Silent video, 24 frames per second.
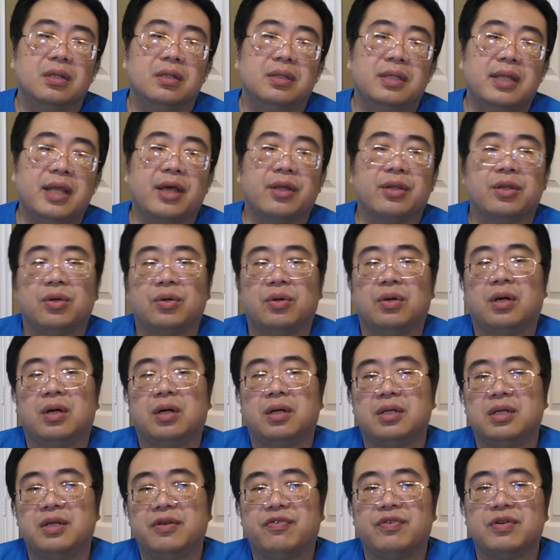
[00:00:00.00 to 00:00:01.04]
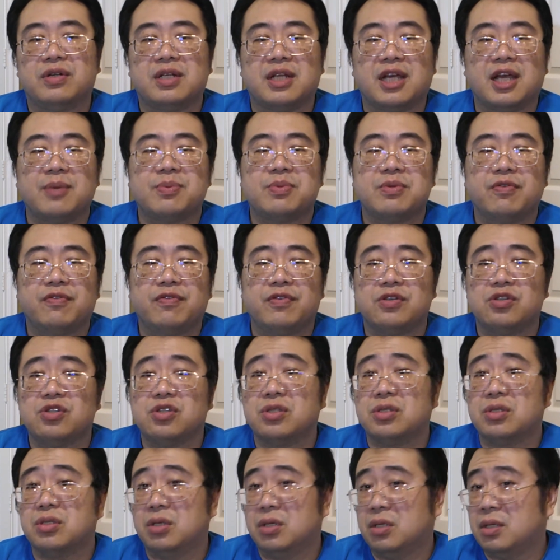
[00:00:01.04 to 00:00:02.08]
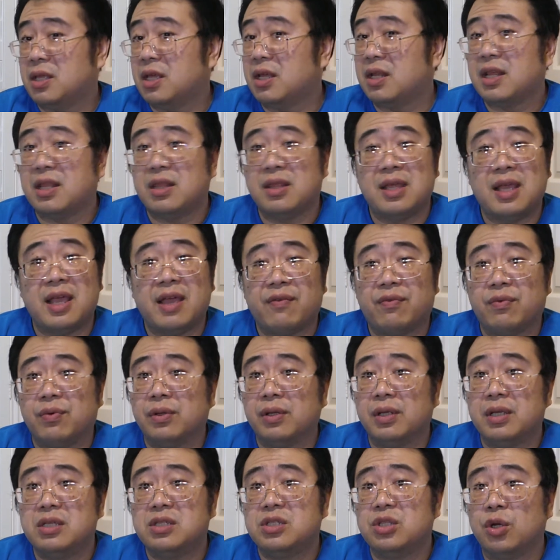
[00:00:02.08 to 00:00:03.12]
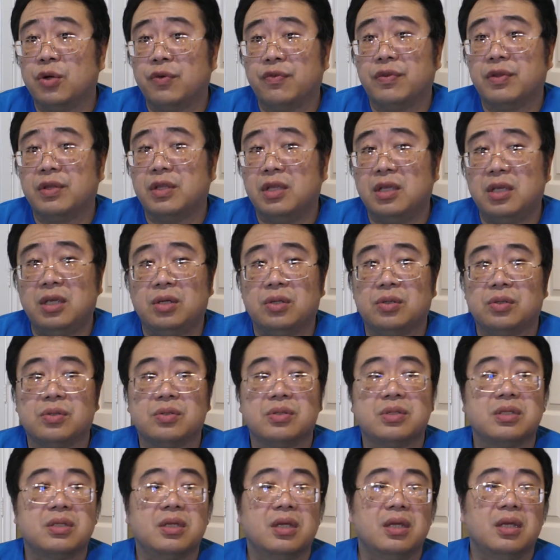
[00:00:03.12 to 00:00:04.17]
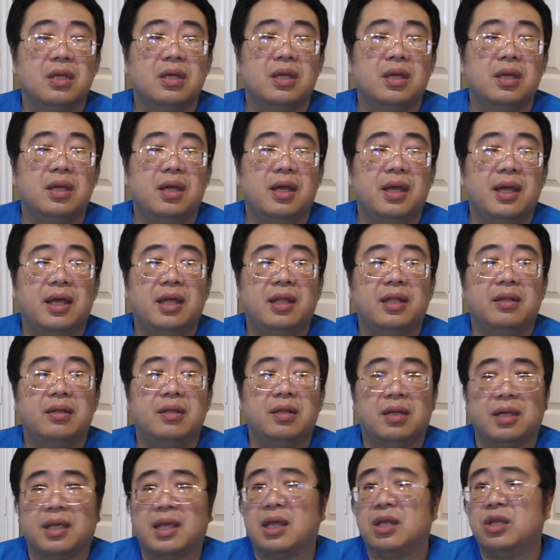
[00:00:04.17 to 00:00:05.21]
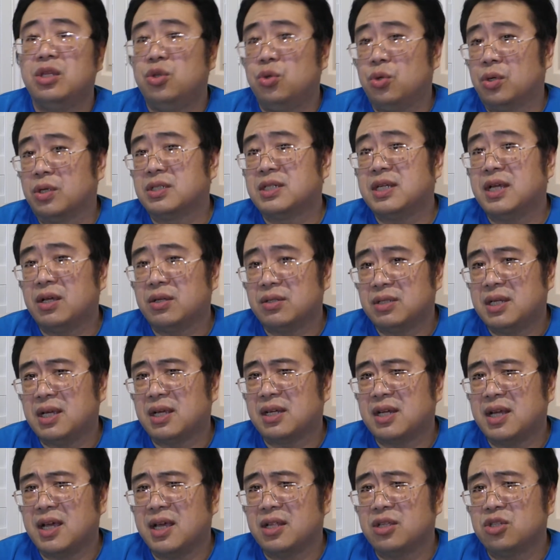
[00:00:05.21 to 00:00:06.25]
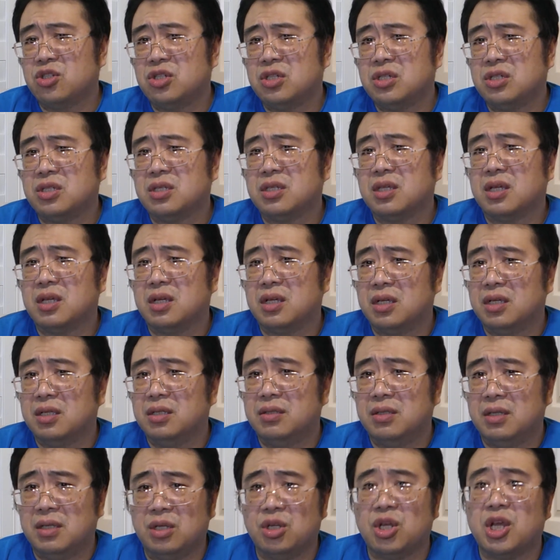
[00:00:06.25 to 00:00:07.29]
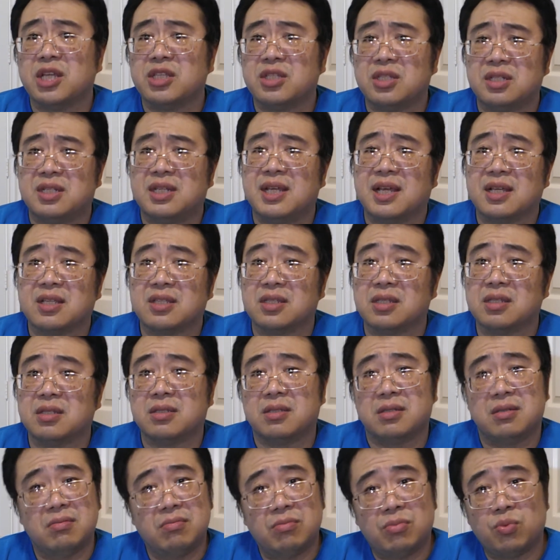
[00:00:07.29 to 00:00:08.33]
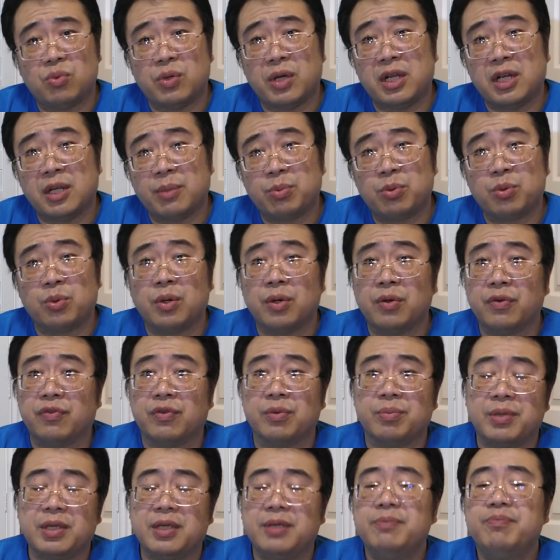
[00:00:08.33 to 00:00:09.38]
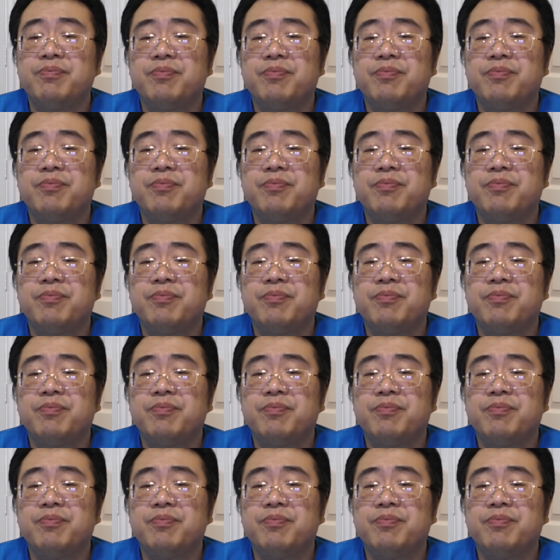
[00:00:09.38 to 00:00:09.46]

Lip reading: Now, there are different types of fish that they have released over the years, and again, Yorktown Technologies in Austin, Texas, right up the road from me,